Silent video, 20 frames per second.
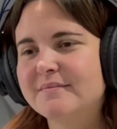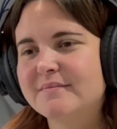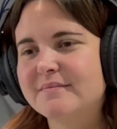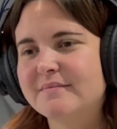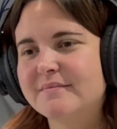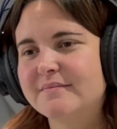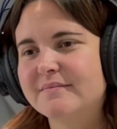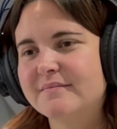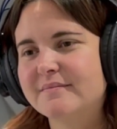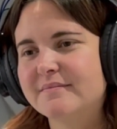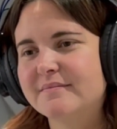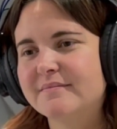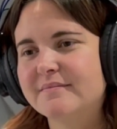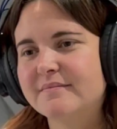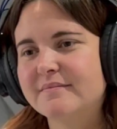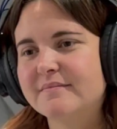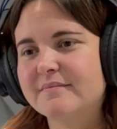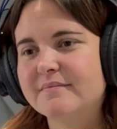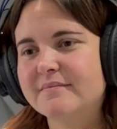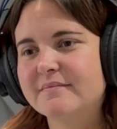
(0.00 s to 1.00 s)

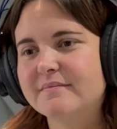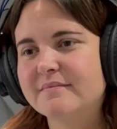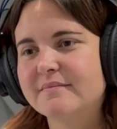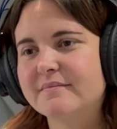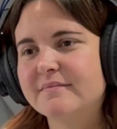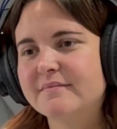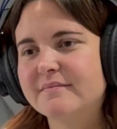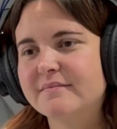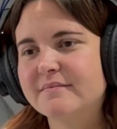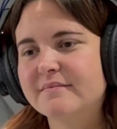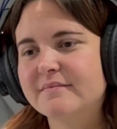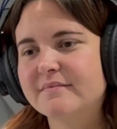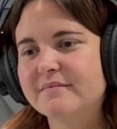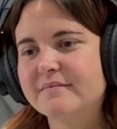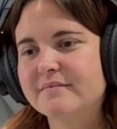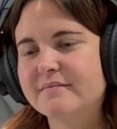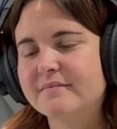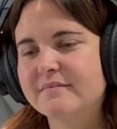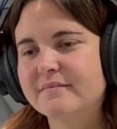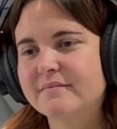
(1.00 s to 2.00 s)

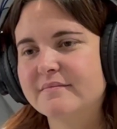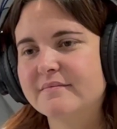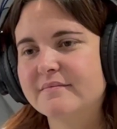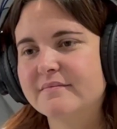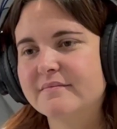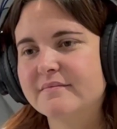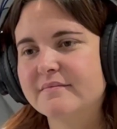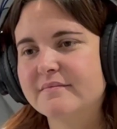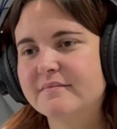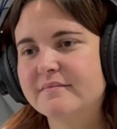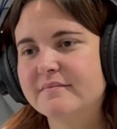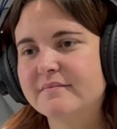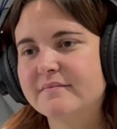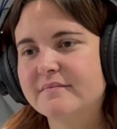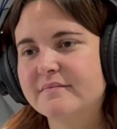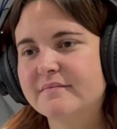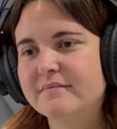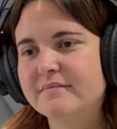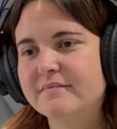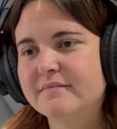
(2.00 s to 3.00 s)

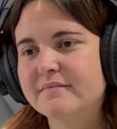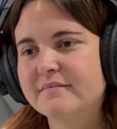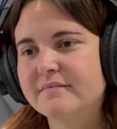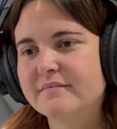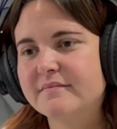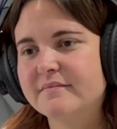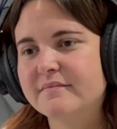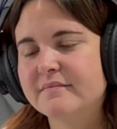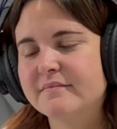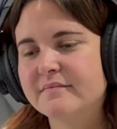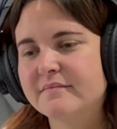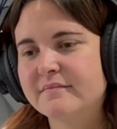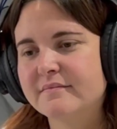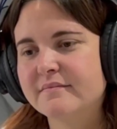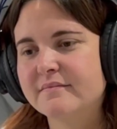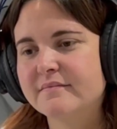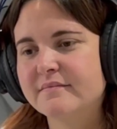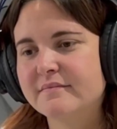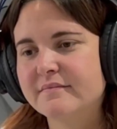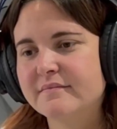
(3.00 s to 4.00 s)

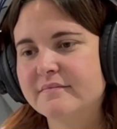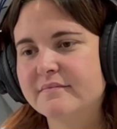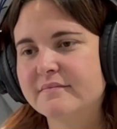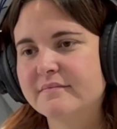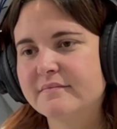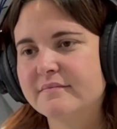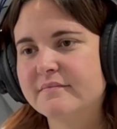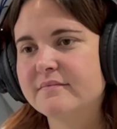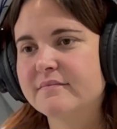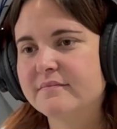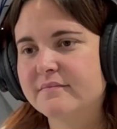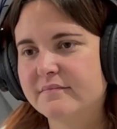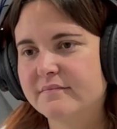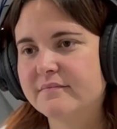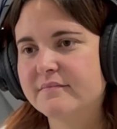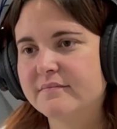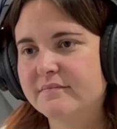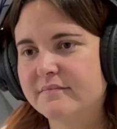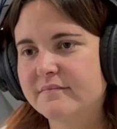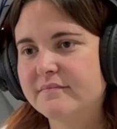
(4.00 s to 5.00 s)

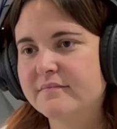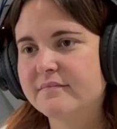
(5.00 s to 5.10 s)
The person shown says nothing.